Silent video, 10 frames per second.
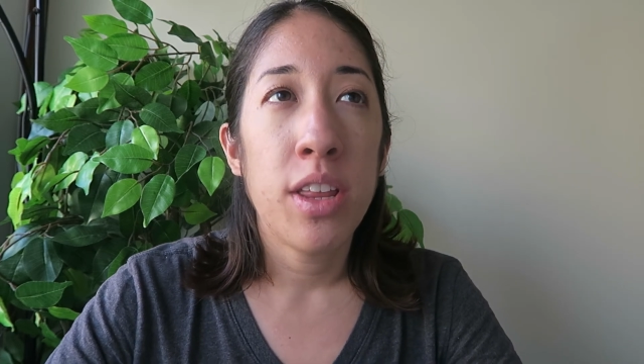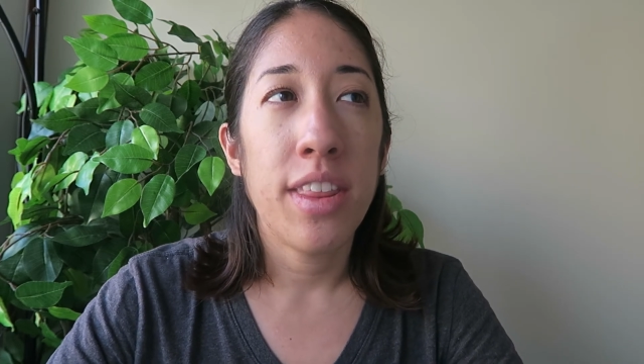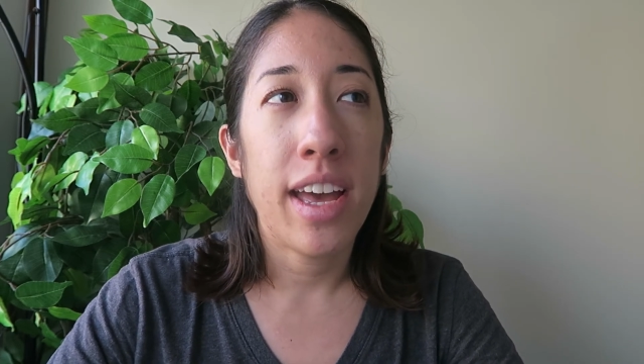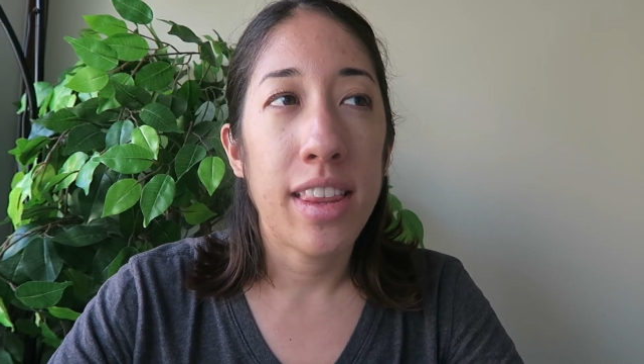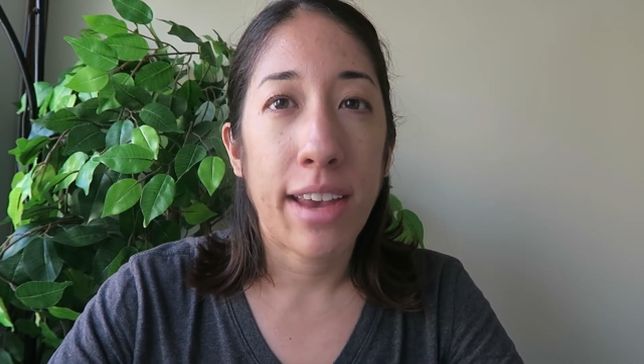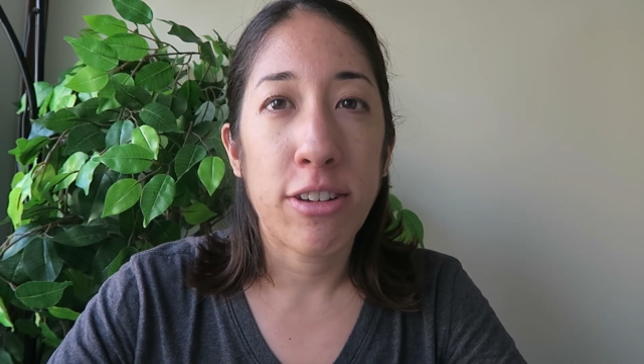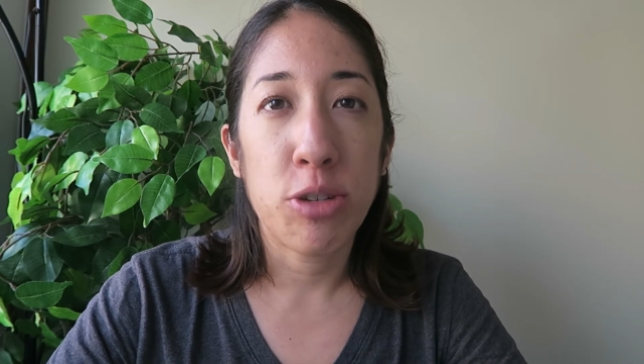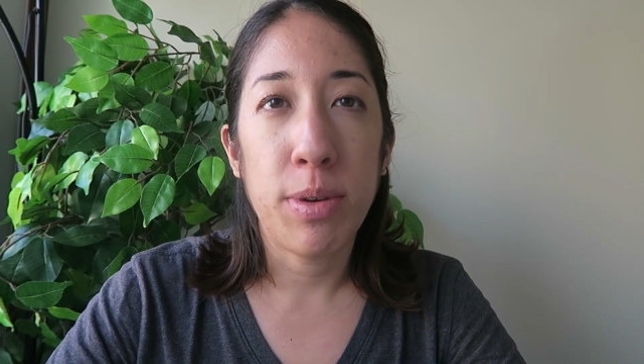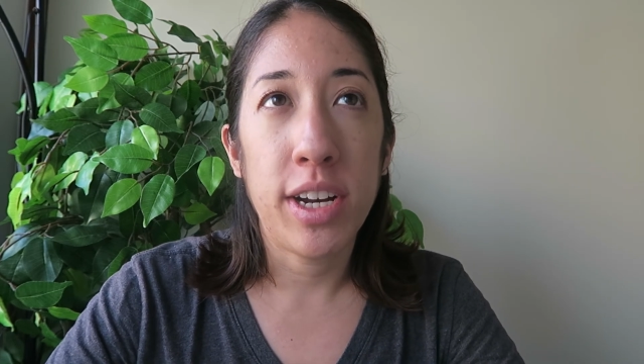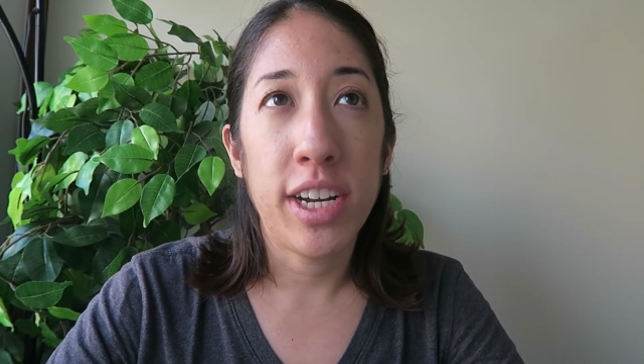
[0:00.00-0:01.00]
that
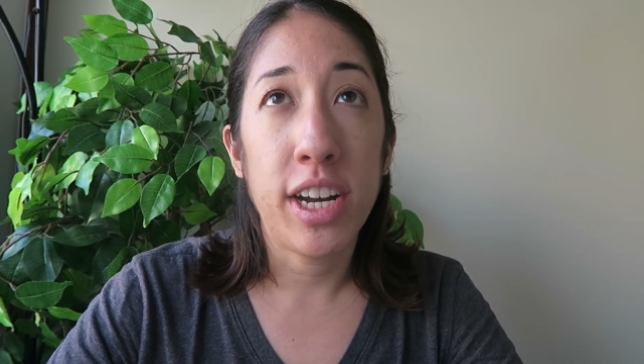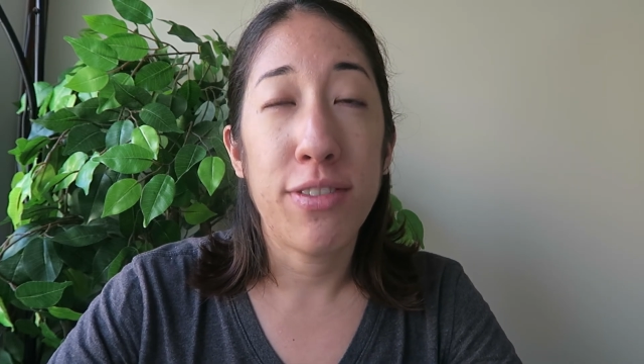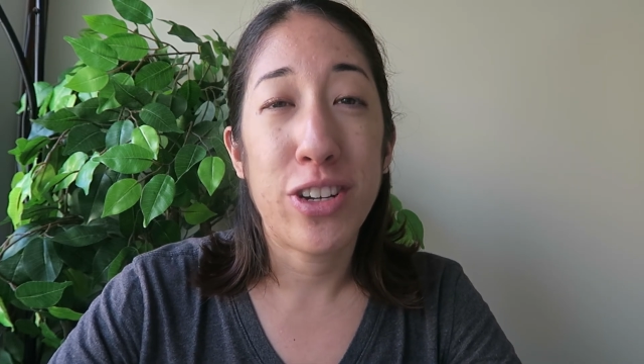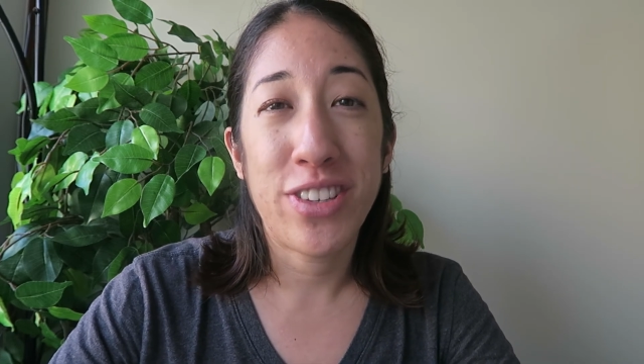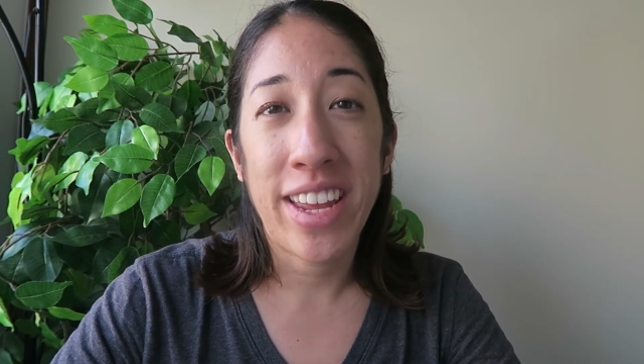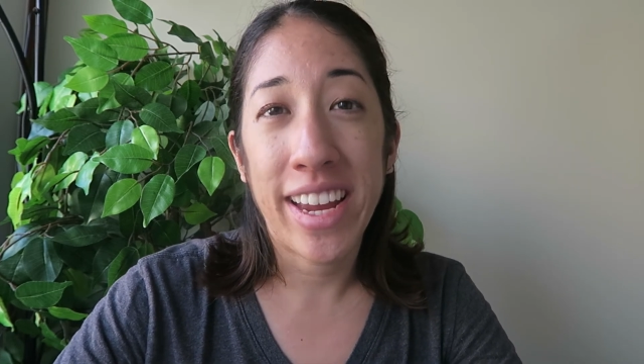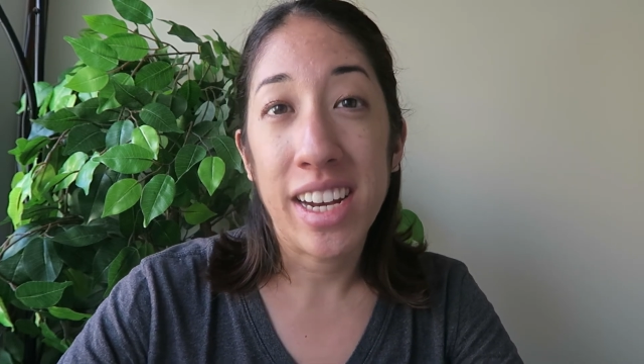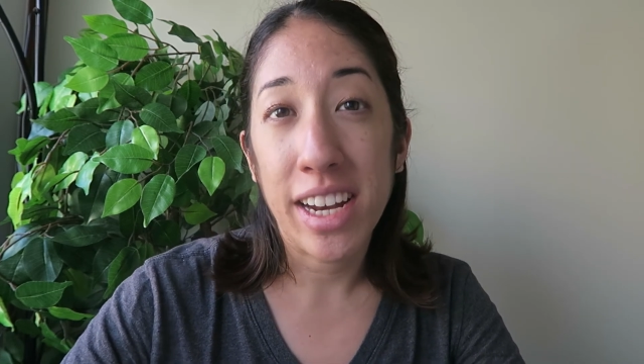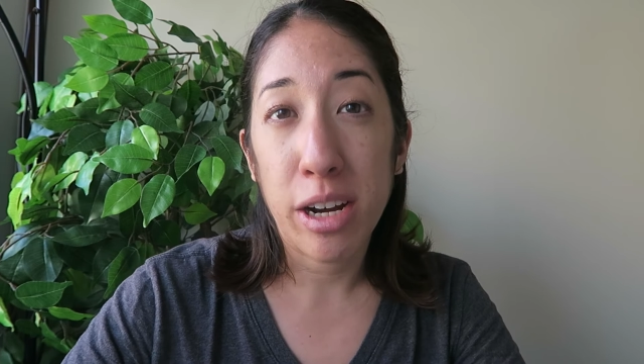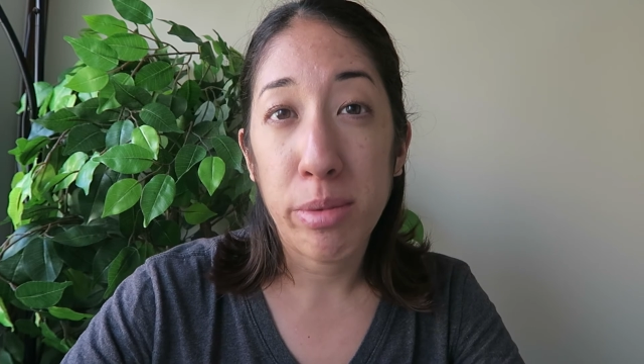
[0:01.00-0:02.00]
language barrier if you're staying
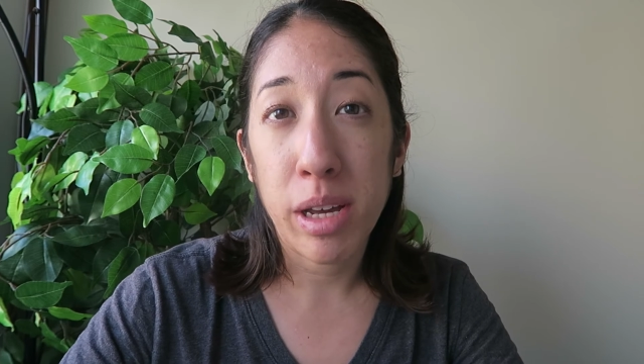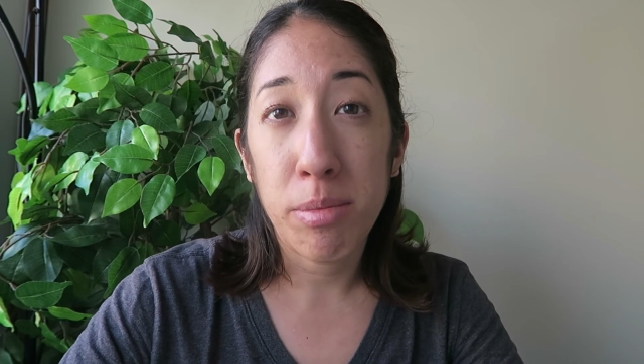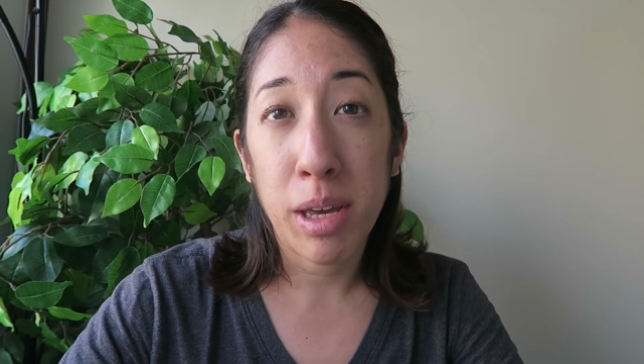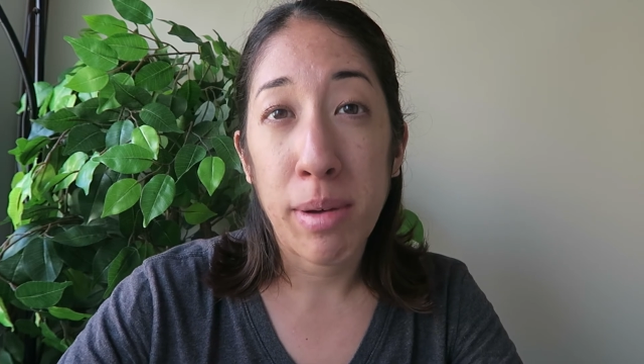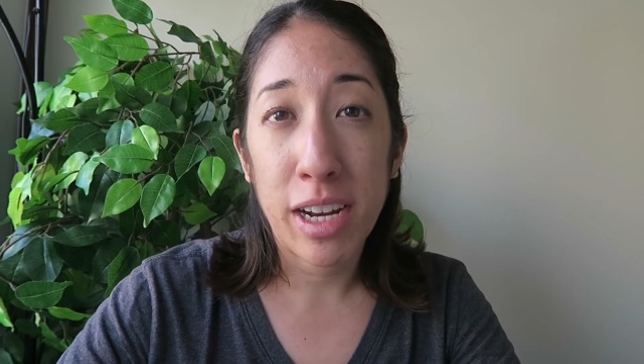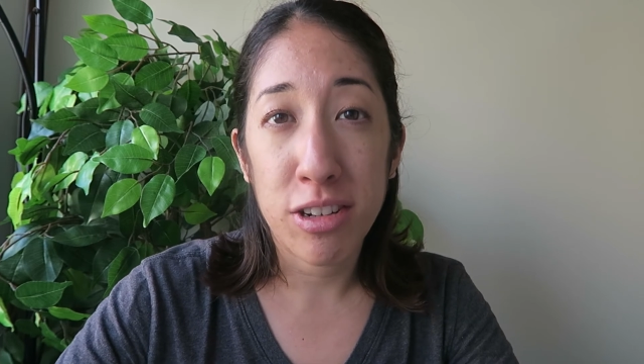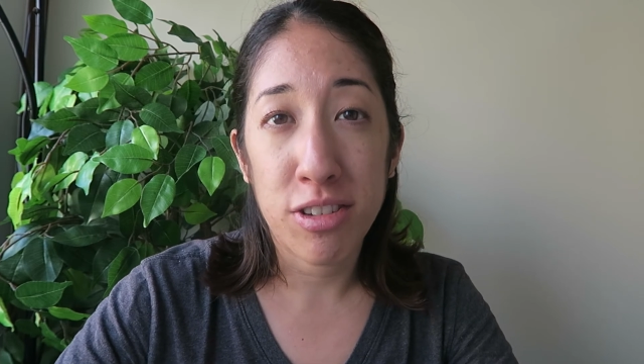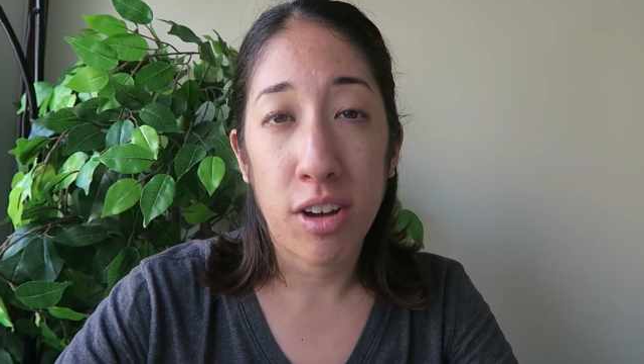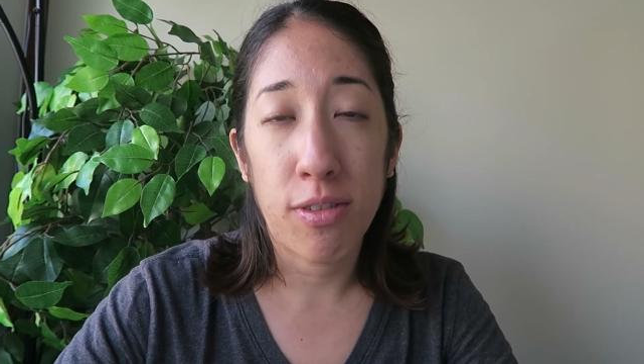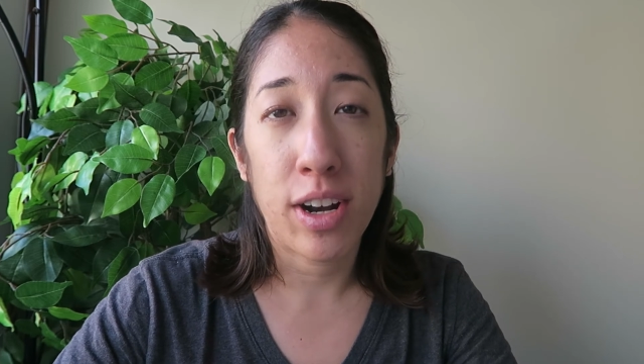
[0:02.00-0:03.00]
in an Airbnb by
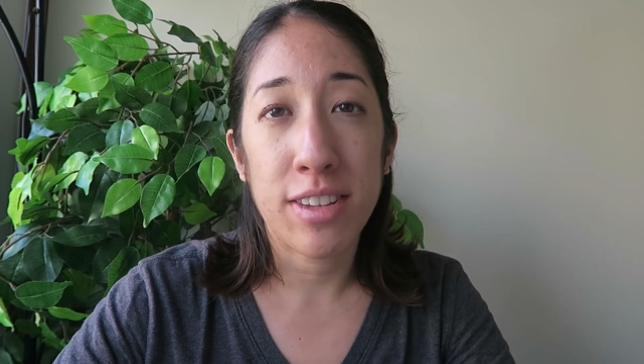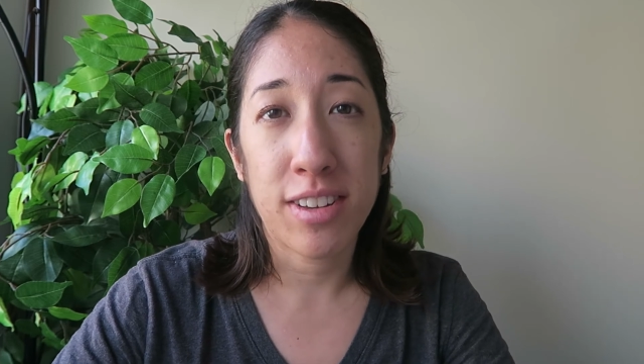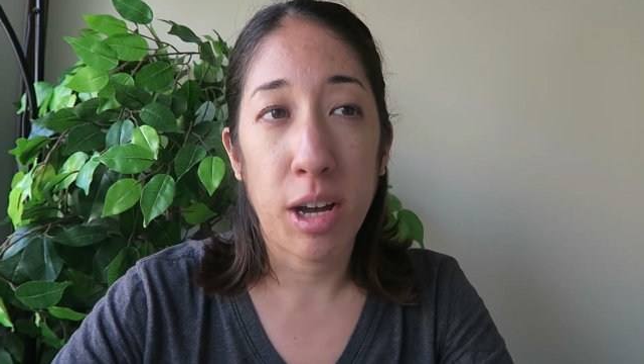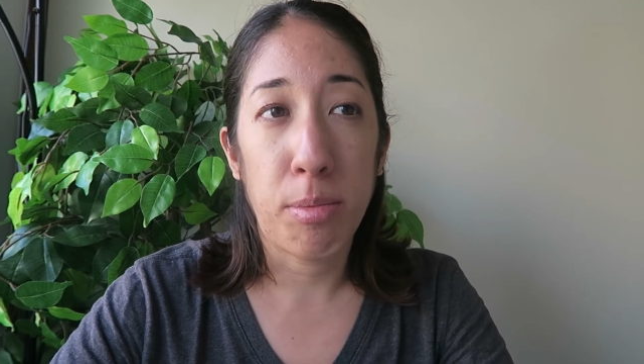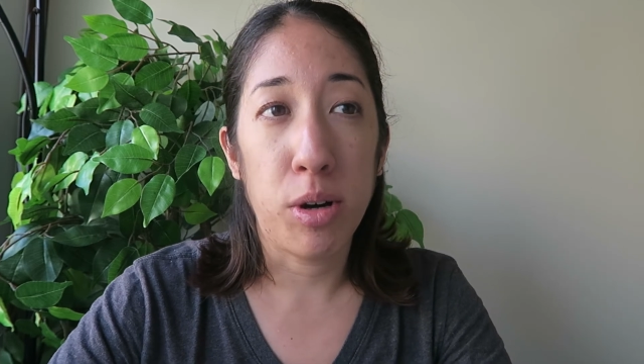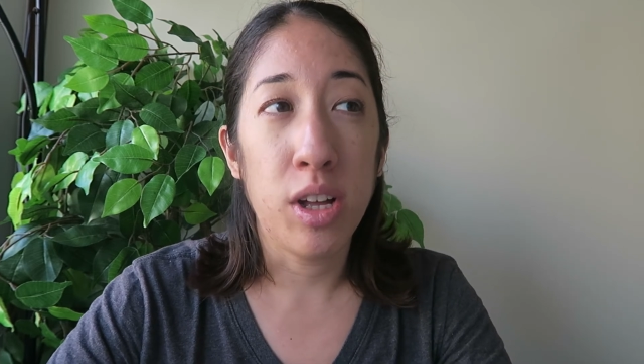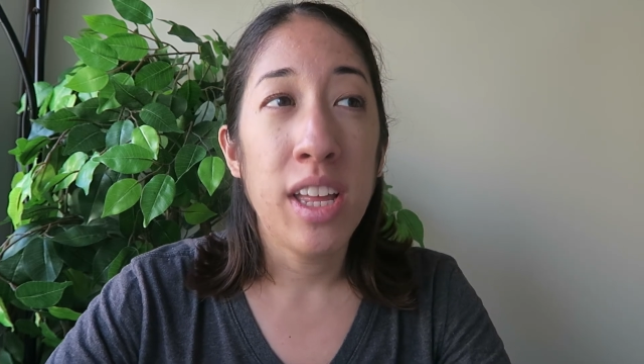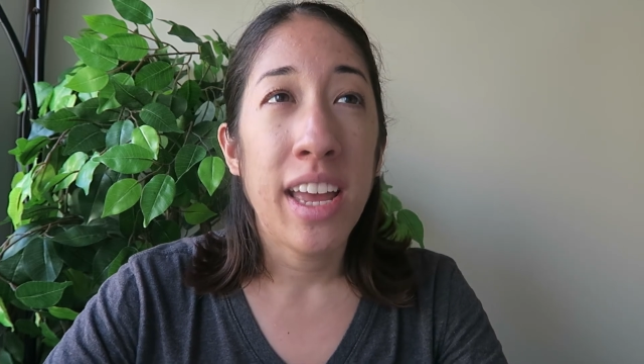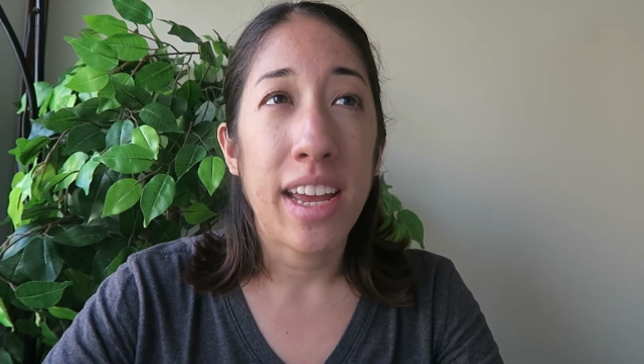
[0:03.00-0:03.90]
yourself or as a couple,